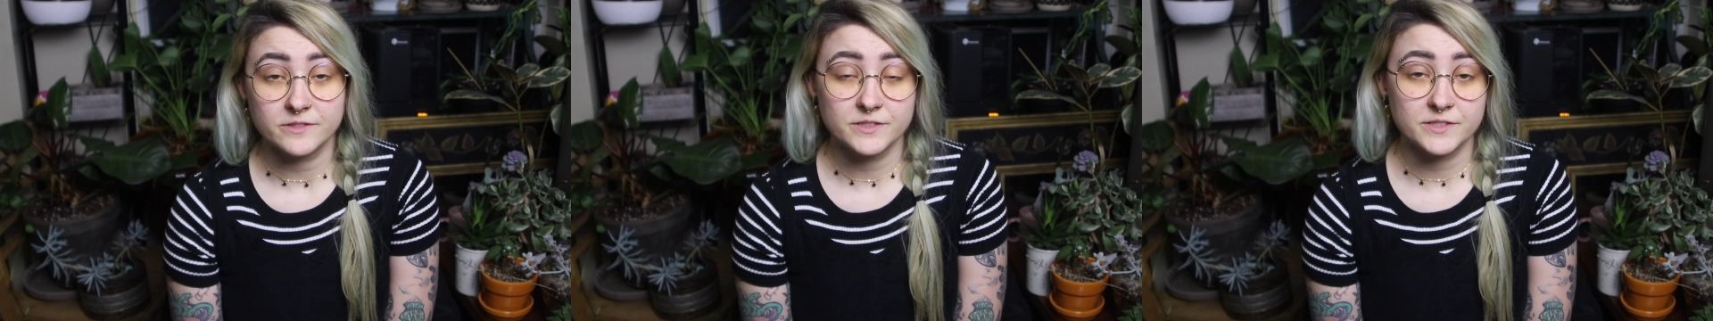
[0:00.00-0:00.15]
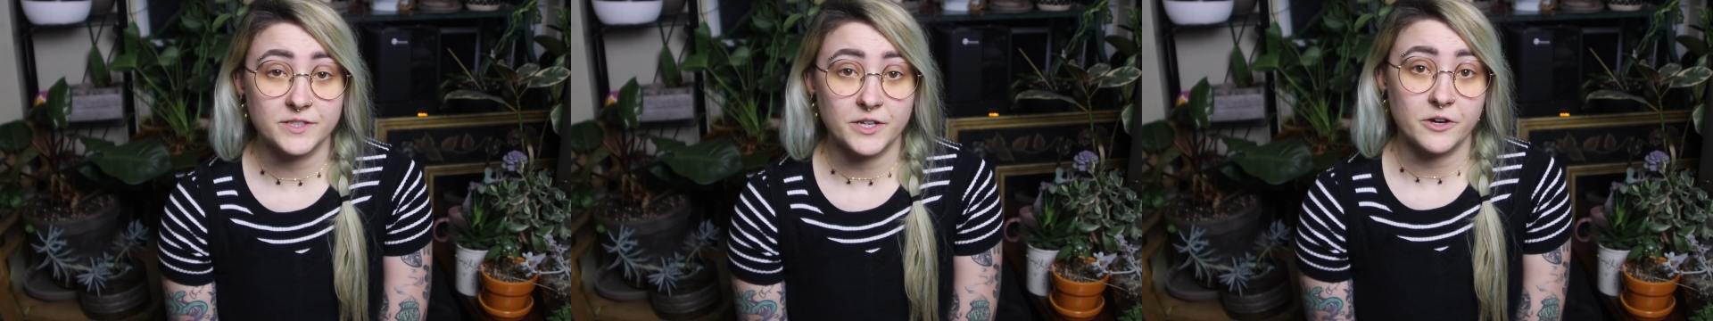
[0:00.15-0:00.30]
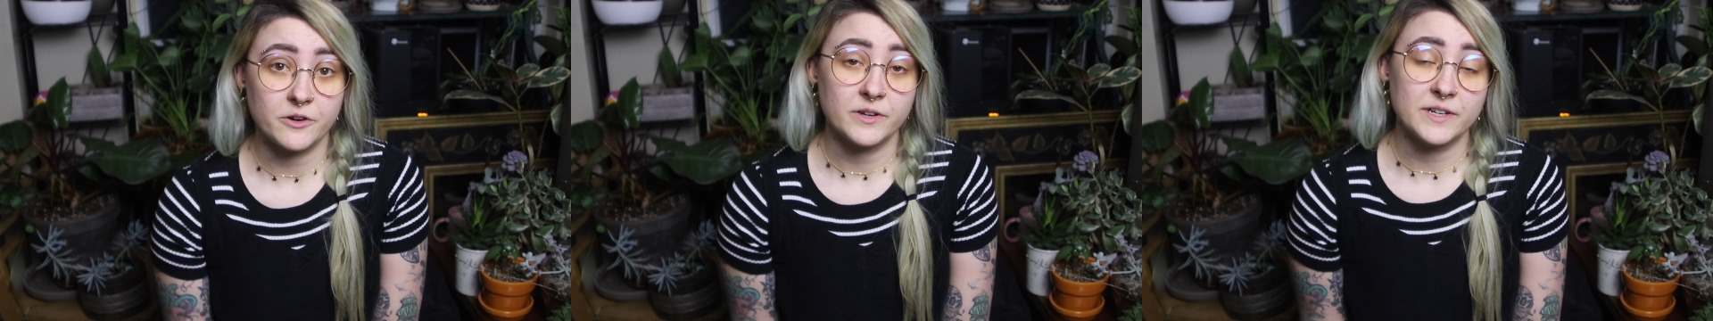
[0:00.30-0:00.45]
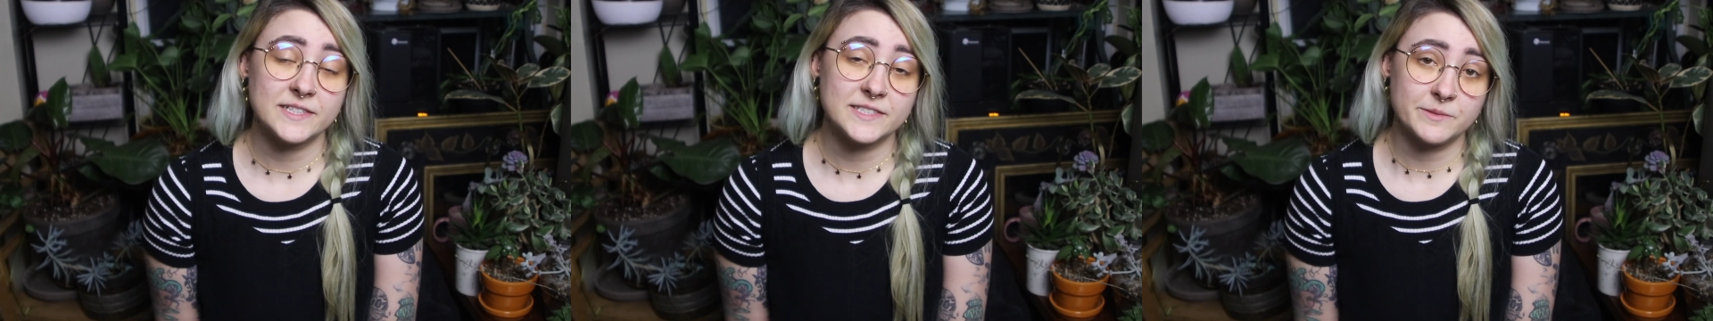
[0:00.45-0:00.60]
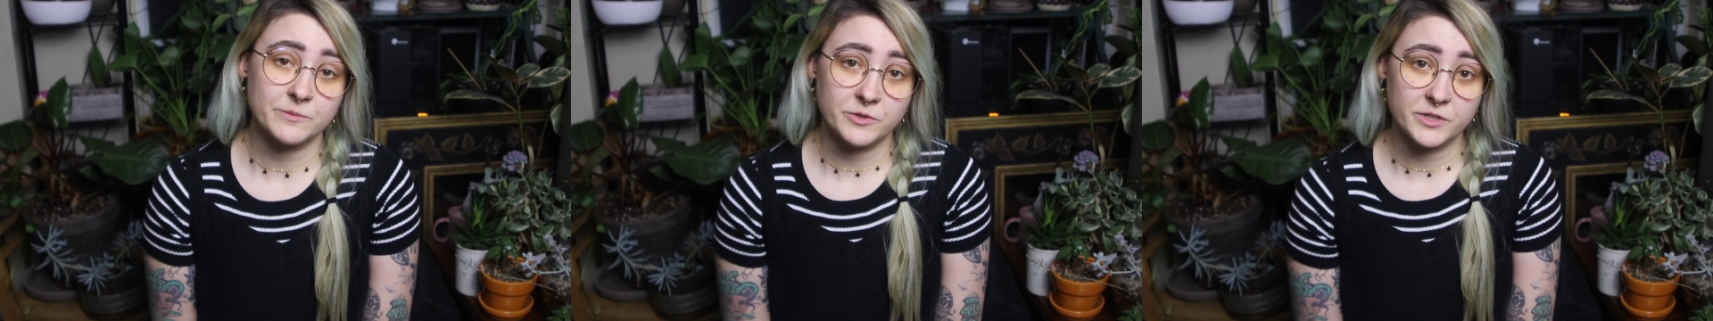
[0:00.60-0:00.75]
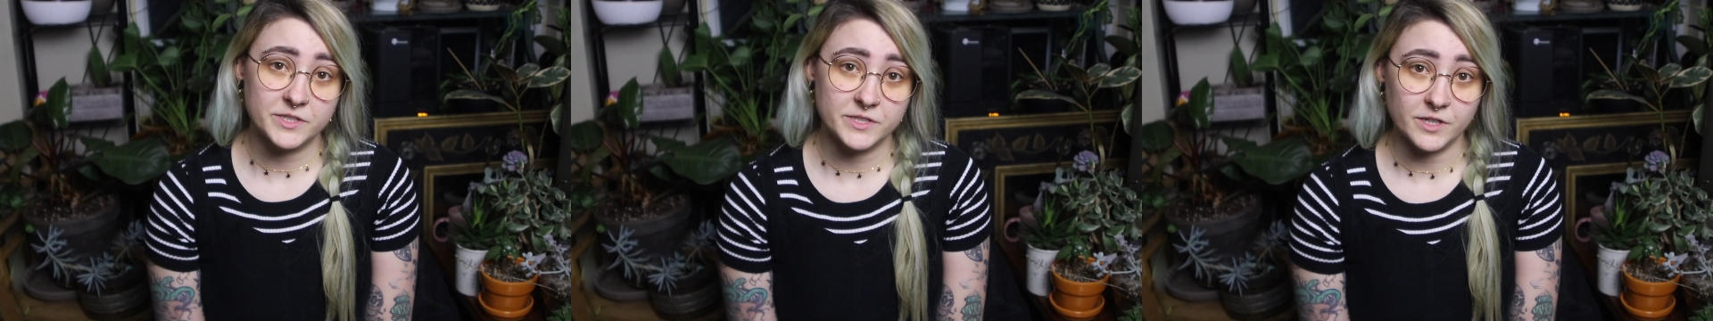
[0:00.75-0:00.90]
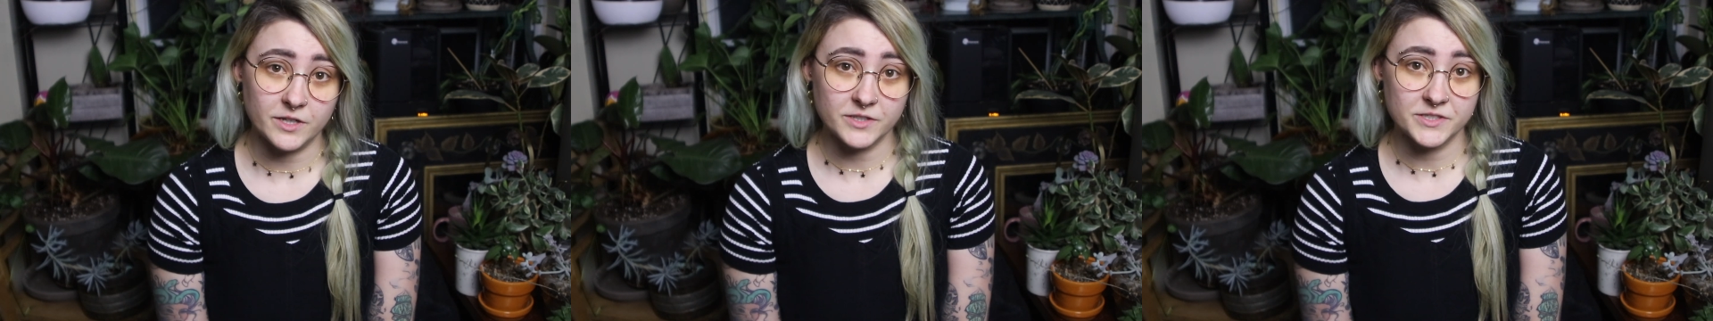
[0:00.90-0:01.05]
So it's
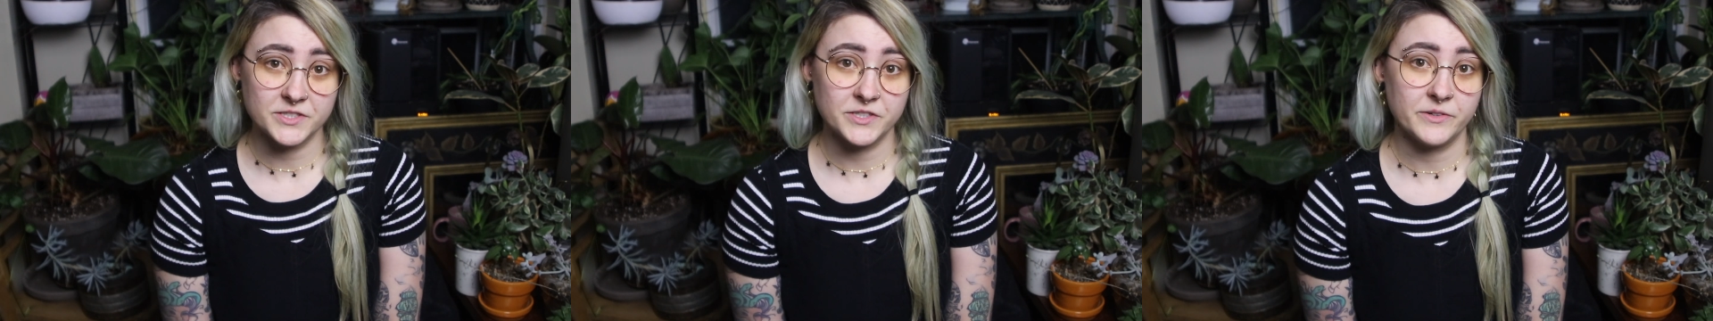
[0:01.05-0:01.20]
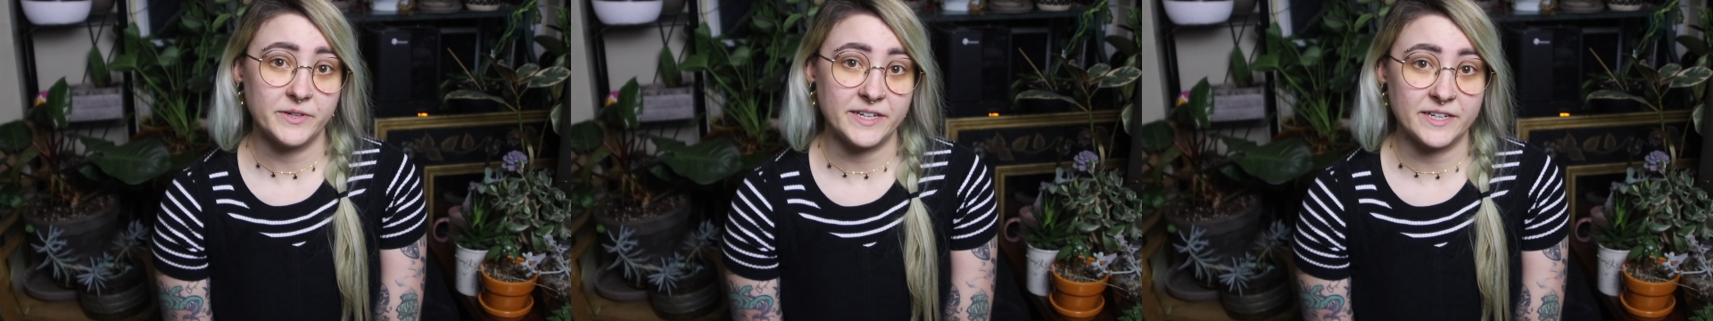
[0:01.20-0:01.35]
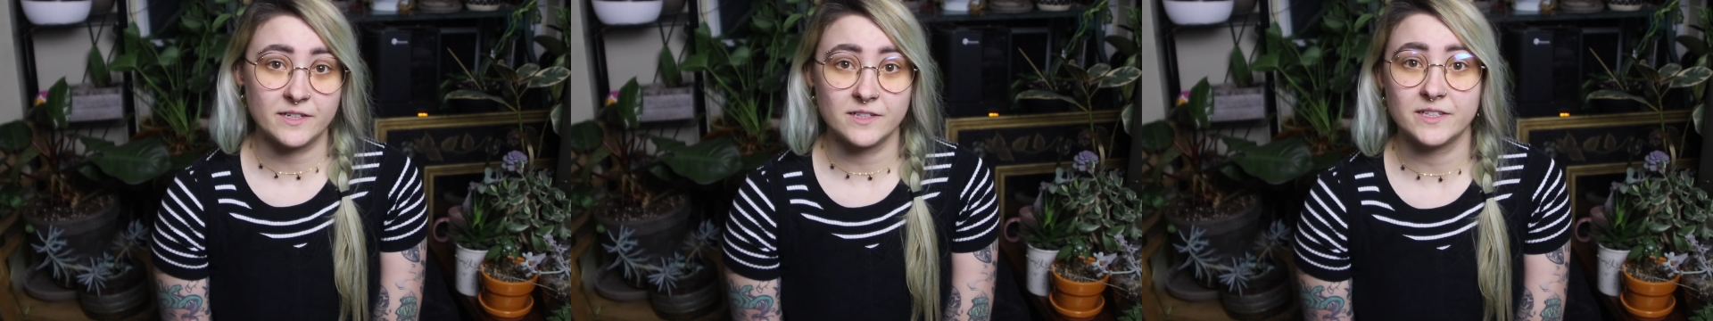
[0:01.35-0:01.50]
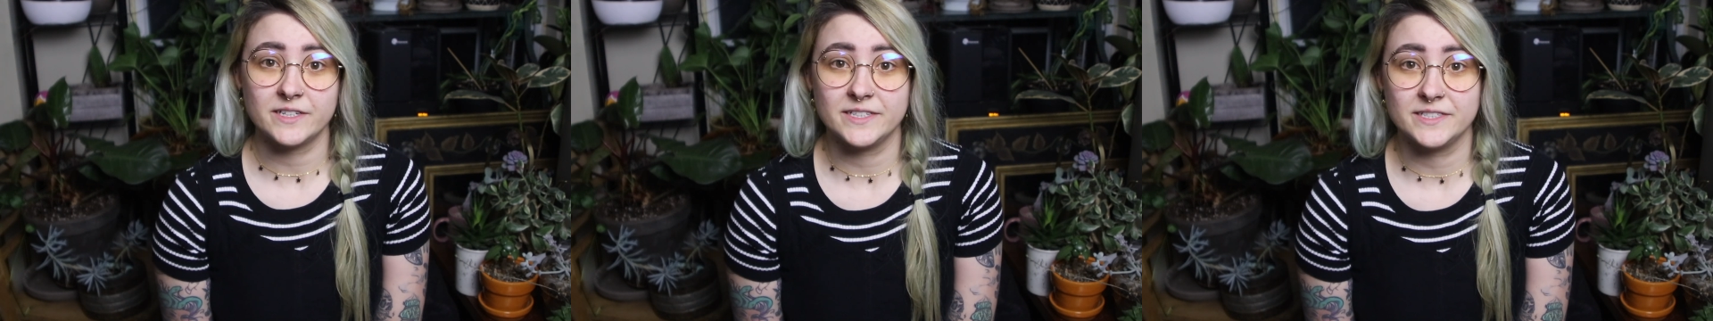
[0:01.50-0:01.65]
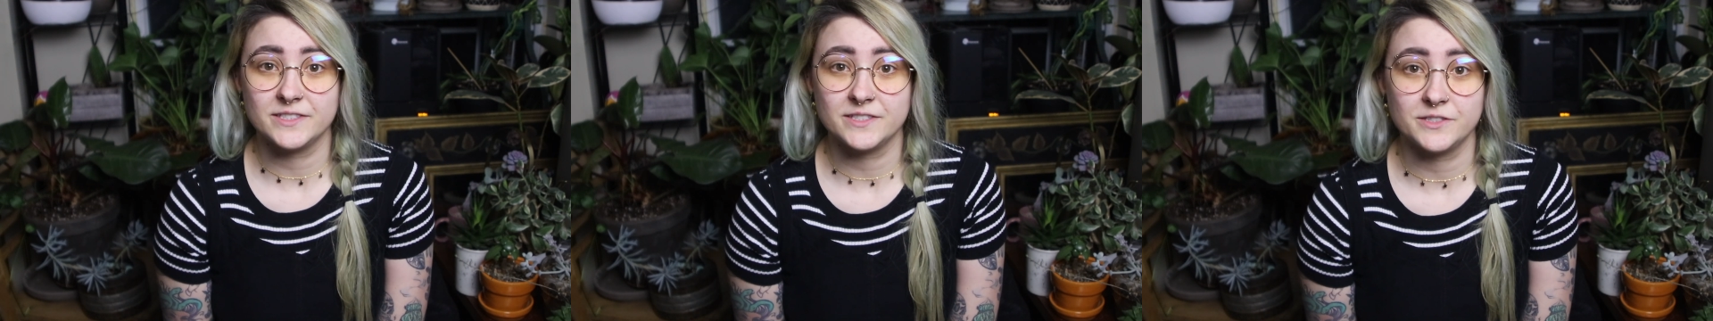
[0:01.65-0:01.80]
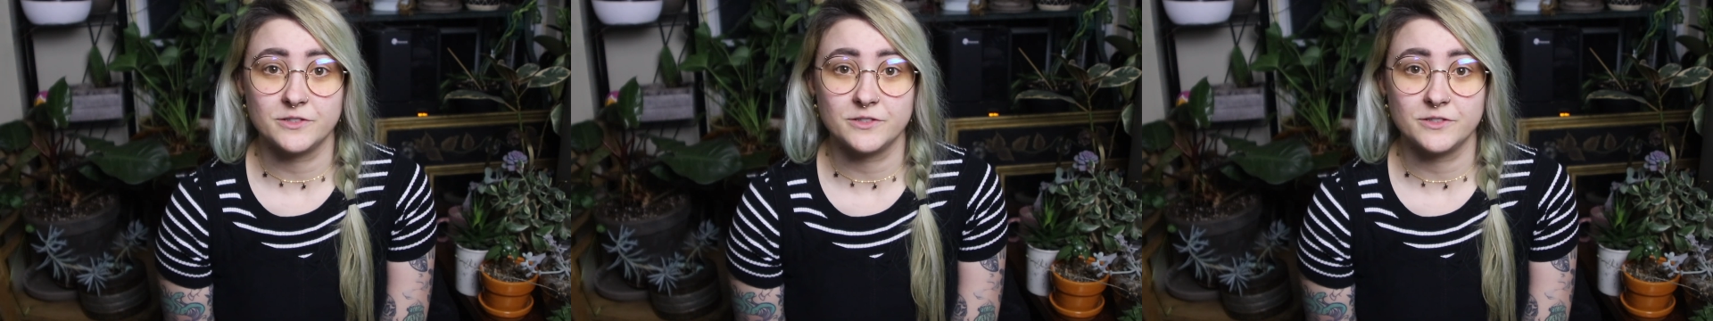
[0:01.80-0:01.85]
important to also analyze